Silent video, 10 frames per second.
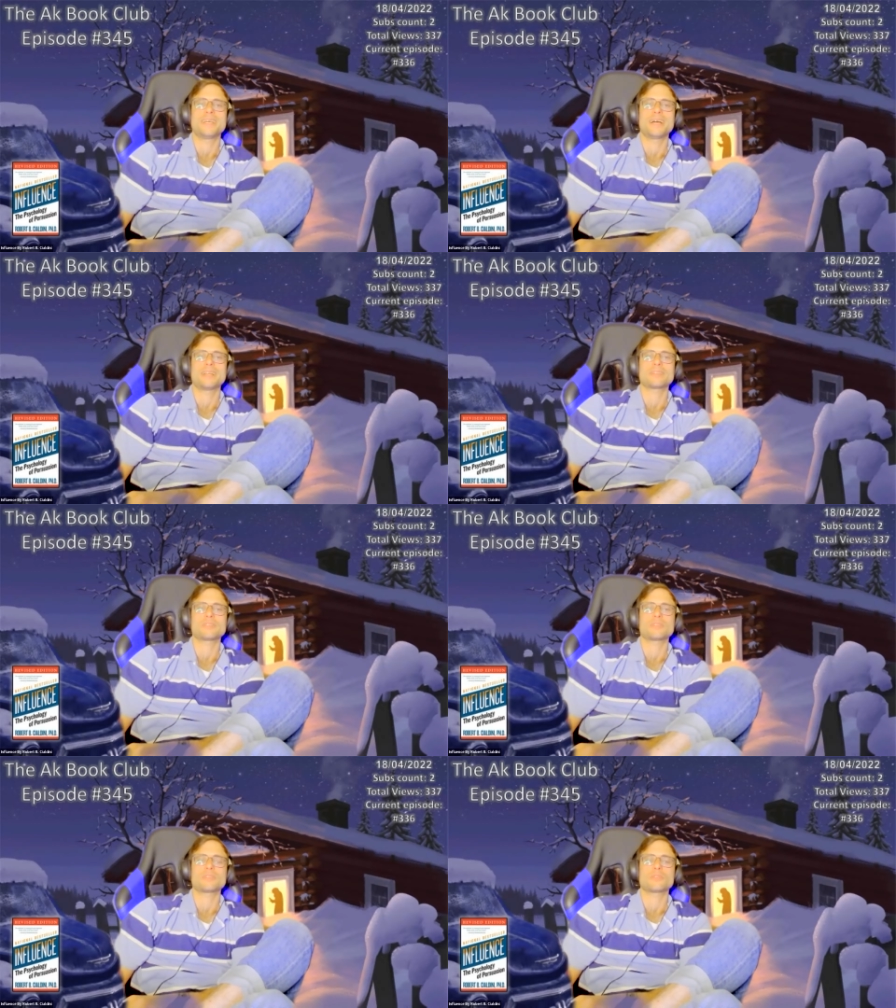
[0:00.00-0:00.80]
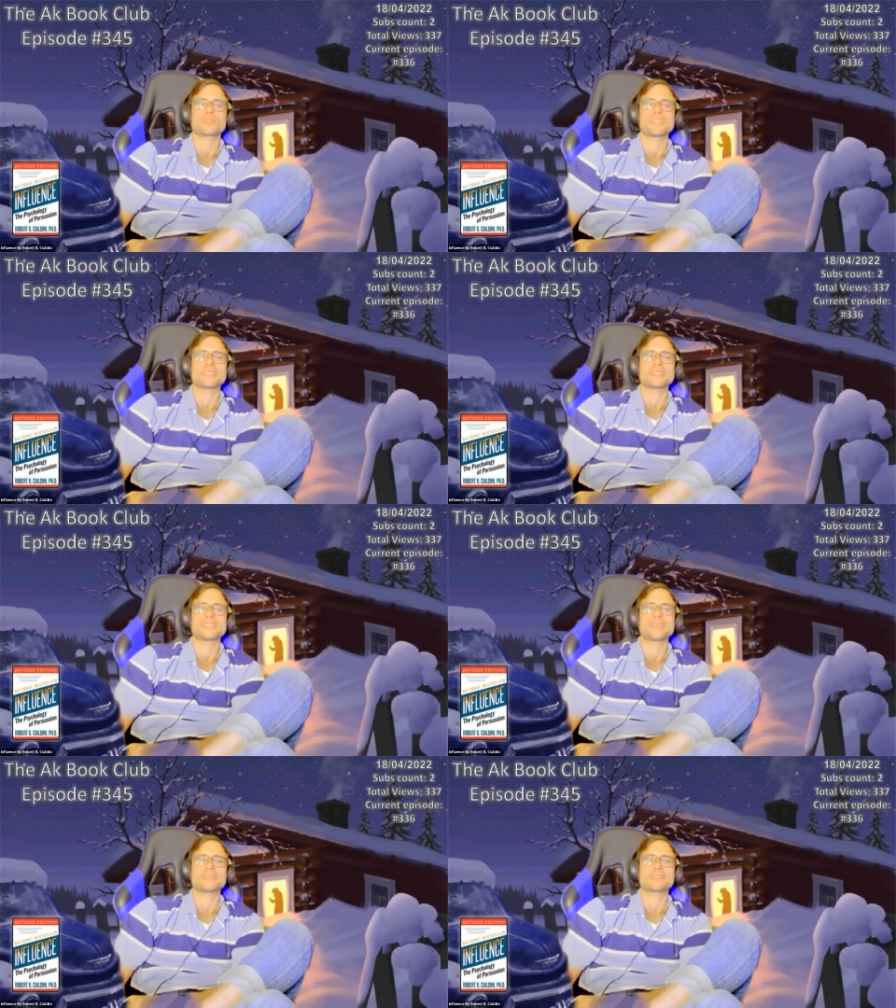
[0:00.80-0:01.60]
under those
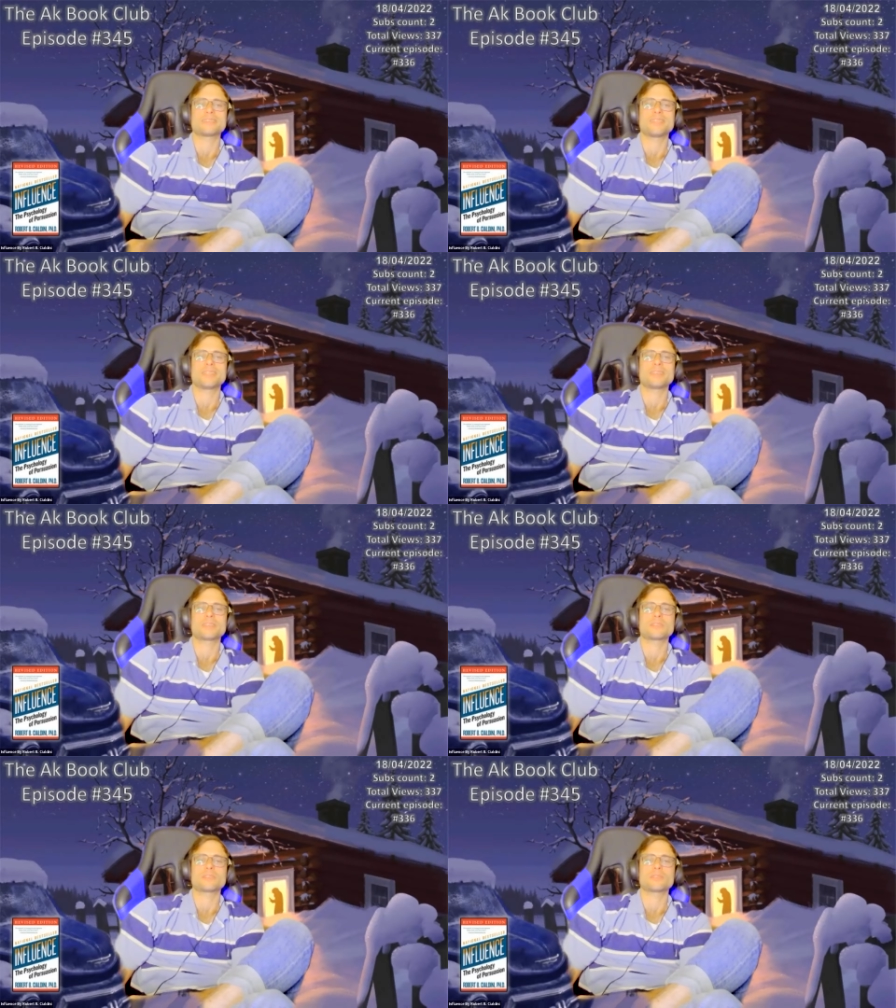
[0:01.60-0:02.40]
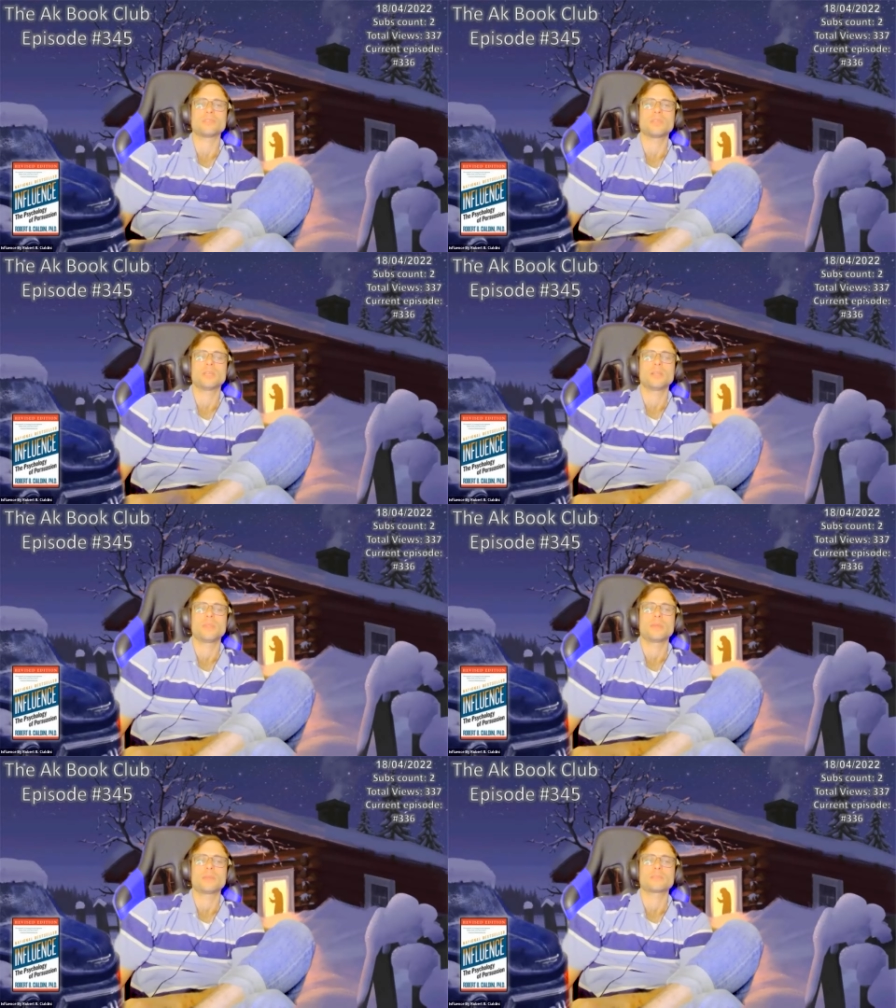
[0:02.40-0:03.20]

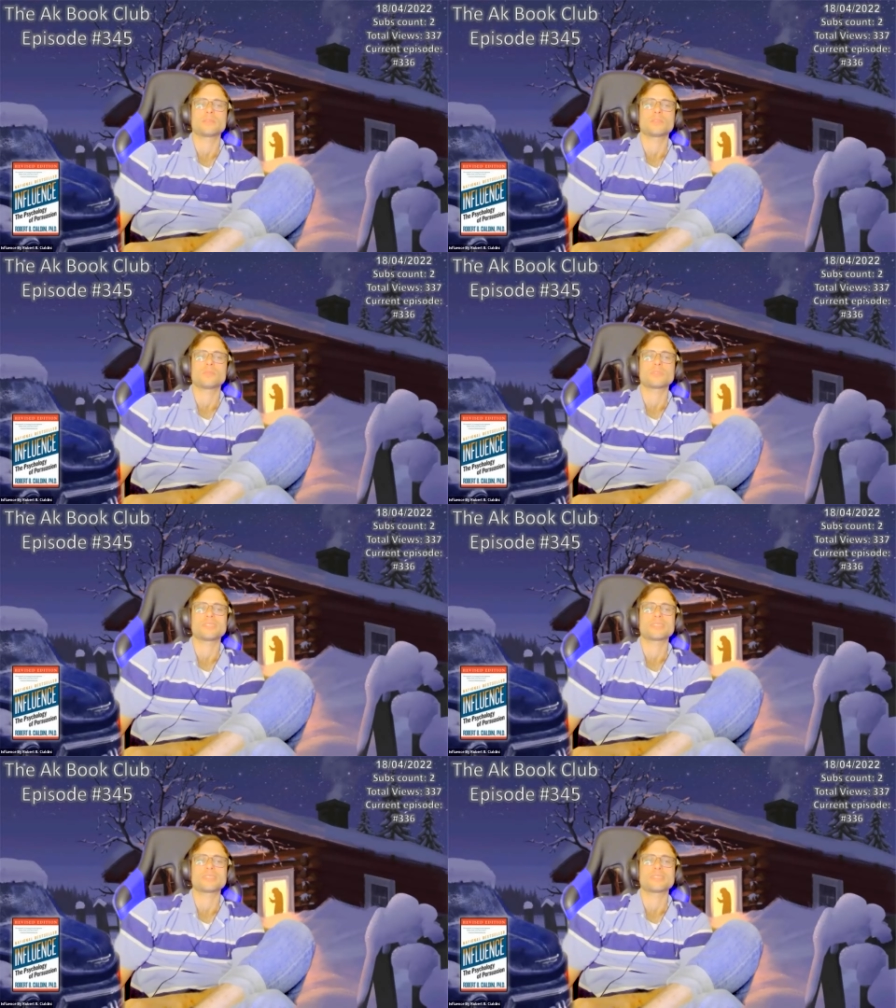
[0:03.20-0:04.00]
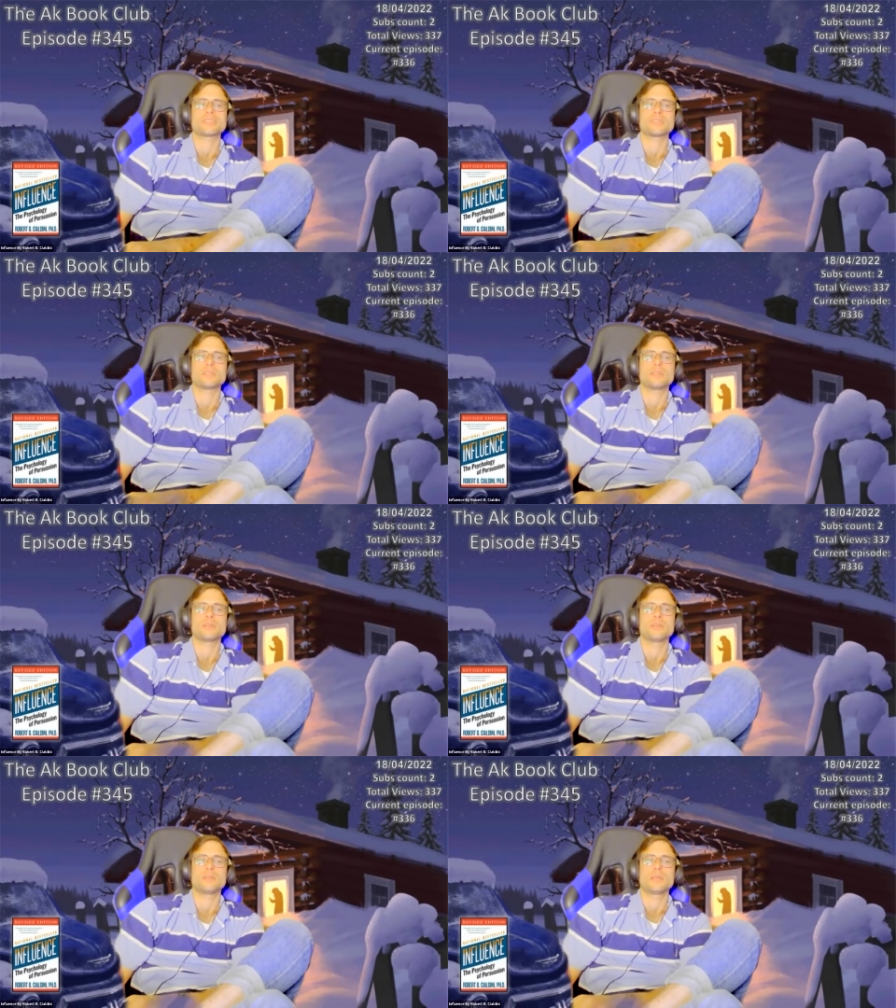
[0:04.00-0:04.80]
circumstances.
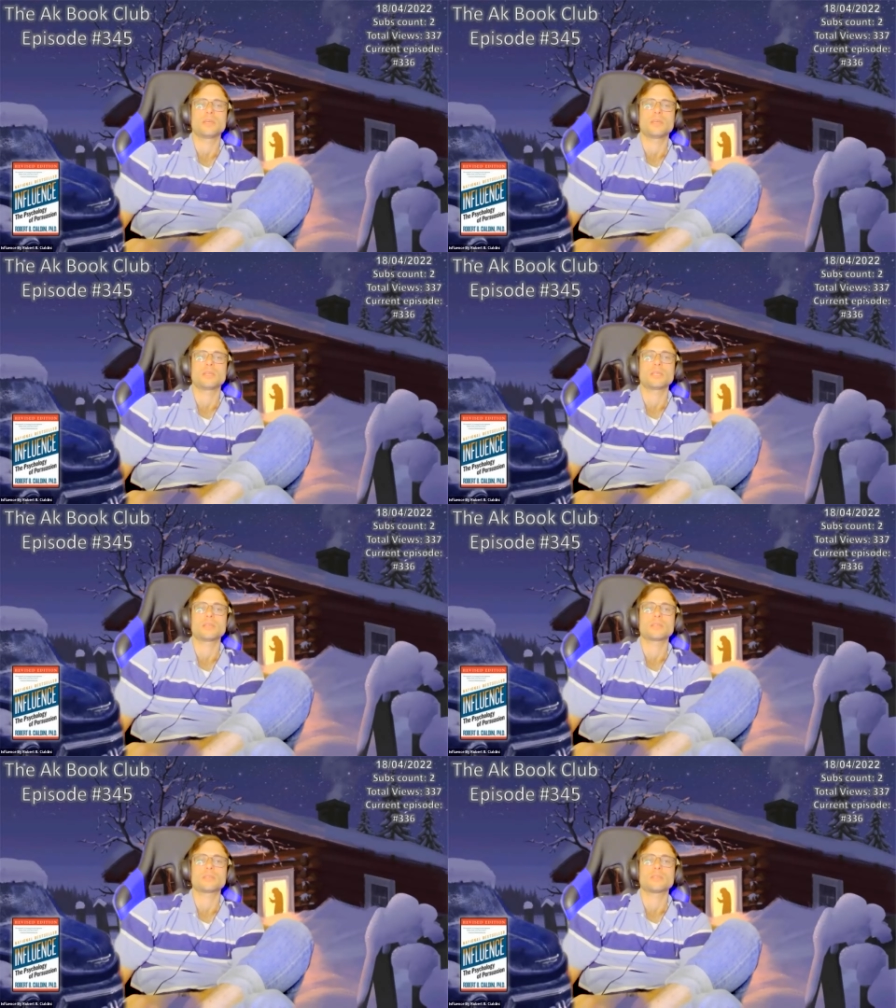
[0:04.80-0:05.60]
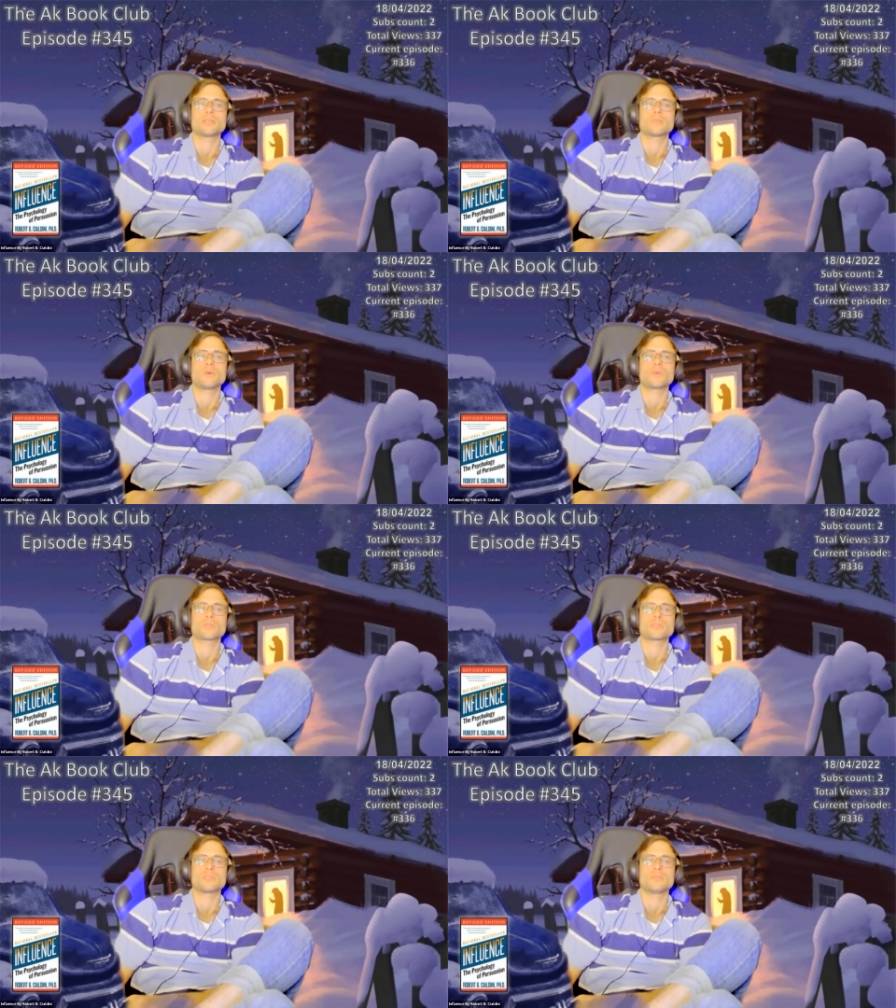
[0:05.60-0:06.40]
Yet it works.